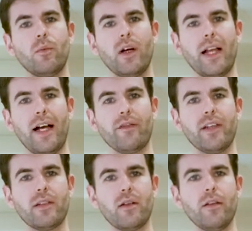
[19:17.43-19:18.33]
while I have
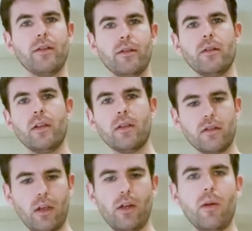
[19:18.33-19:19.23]
this on
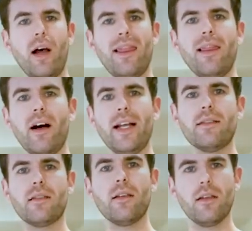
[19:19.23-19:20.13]
so a light